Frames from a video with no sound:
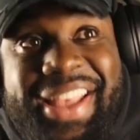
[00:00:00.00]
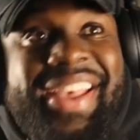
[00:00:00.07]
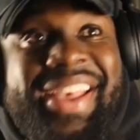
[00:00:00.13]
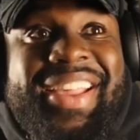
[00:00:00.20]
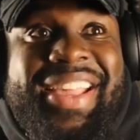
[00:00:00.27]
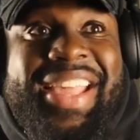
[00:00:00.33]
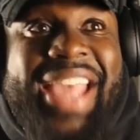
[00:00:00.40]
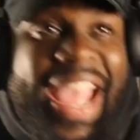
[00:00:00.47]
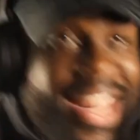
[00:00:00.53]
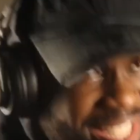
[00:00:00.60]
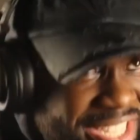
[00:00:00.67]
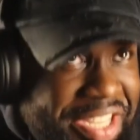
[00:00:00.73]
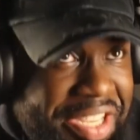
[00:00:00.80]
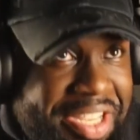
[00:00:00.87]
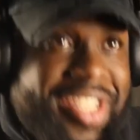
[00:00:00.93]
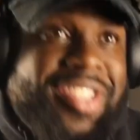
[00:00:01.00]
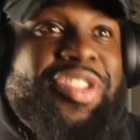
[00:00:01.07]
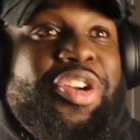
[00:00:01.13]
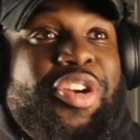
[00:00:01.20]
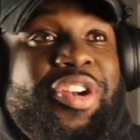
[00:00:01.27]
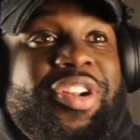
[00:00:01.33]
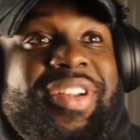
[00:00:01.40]
Gent is
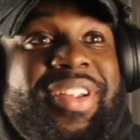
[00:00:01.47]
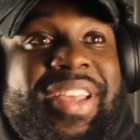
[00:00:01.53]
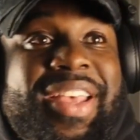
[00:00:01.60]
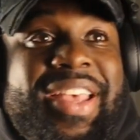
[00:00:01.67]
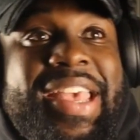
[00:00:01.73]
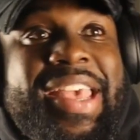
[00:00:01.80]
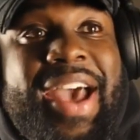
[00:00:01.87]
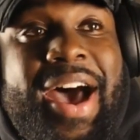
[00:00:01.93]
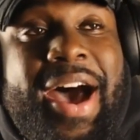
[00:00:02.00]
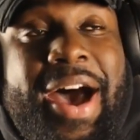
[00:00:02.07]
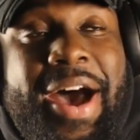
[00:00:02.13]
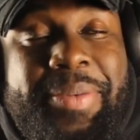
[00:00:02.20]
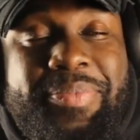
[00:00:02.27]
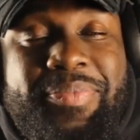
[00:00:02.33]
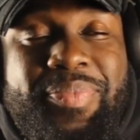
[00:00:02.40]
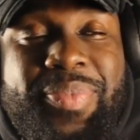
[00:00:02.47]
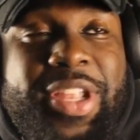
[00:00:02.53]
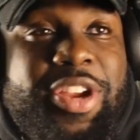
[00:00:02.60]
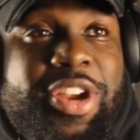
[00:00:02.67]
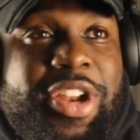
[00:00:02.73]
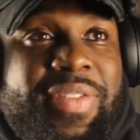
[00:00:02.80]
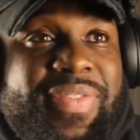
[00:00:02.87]
third in
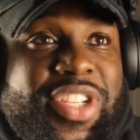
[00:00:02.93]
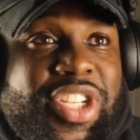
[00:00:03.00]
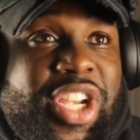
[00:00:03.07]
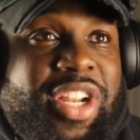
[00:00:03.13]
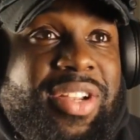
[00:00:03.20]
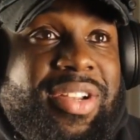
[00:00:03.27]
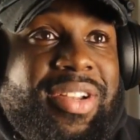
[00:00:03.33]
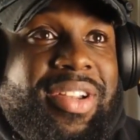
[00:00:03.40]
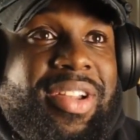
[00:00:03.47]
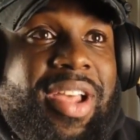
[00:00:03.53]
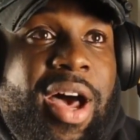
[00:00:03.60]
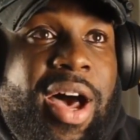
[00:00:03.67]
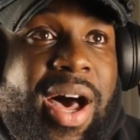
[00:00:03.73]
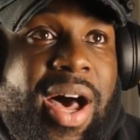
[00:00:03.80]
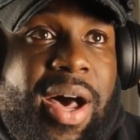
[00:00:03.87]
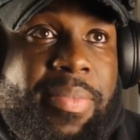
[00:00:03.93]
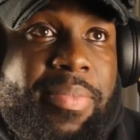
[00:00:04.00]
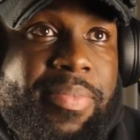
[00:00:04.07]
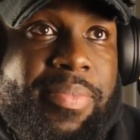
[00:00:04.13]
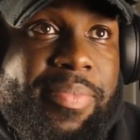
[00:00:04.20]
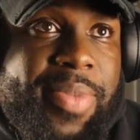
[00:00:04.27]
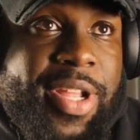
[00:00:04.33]
their division.
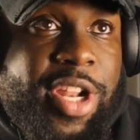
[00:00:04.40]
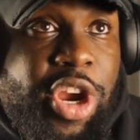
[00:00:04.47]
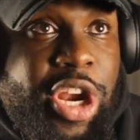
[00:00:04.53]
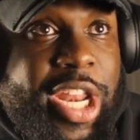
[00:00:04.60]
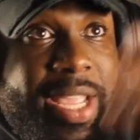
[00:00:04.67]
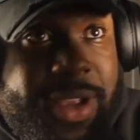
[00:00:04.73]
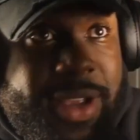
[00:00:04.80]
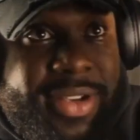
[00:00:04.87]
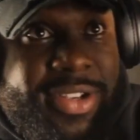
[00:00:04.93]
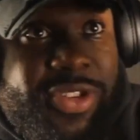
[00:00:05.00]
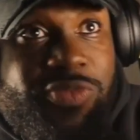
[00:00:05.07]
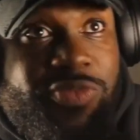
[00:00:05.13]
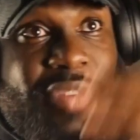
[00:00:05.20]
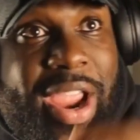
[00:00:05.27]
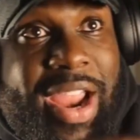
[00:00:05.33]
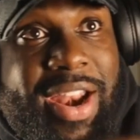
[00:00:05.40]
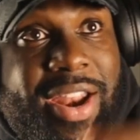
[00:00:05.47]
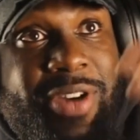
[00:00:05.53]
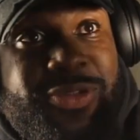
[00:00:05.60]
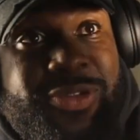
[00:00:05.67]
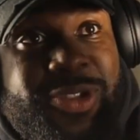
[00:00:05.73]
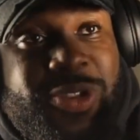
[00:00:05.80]
In their league right
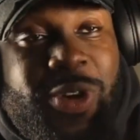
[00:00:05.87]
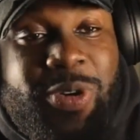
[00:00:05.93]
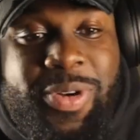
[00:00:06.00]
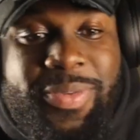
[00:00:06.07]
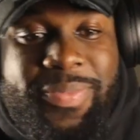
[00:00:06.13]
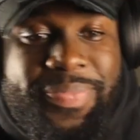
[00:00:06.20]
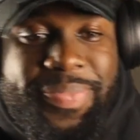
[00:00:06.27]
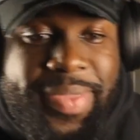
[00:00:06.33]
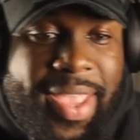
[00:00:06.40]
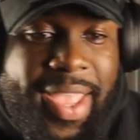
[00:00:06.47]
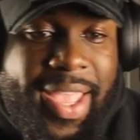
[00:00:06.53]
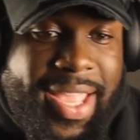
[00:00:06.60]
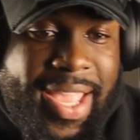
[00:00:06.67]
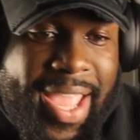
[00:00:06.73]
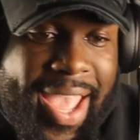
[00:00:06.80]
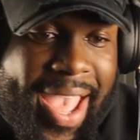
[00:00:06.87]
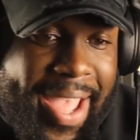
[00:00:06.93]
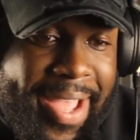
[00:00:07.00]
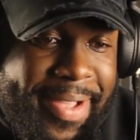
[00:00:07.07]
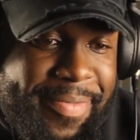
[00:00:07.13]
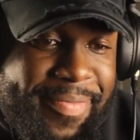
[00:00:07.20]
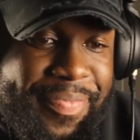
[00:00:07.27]
now. So
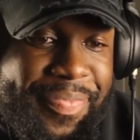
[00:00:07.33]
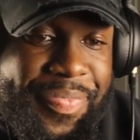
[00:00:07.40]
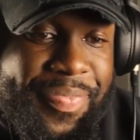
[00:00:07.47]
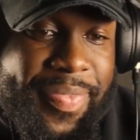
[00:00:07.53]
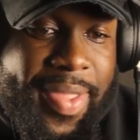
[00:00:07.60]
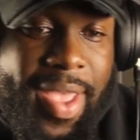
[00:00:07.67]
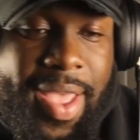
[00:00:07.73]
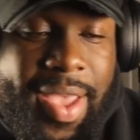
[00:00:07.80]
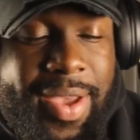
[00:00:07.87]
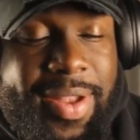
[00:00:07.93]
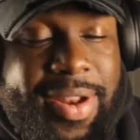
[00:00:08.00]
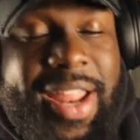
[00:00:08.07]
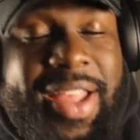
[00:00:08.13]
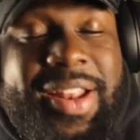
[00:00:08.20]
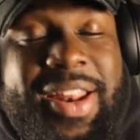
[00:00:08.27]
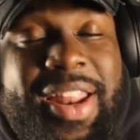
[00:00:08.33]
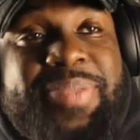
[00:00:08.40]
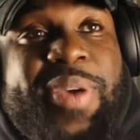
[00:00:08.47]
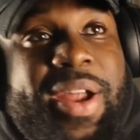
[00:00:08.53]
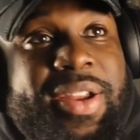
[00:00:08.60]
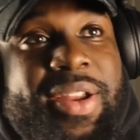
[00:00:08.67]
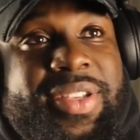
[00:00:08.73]
yeah, let's
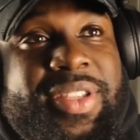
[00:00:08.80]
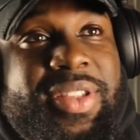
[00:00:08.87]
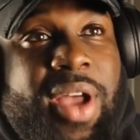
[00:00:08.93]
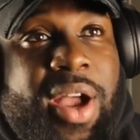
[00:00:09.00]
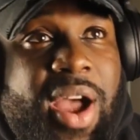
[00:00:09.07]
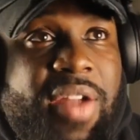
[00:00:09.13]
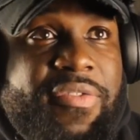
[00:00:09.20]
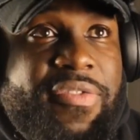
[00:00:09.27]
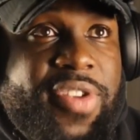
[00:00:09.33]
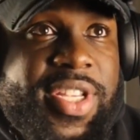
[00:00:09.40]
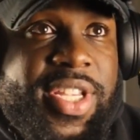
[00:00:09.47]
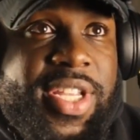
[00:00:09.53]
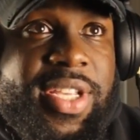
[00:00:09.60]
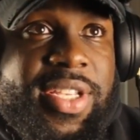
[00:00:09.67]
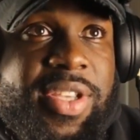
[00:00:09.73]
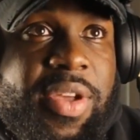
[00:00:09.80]
be honest, the Conference League is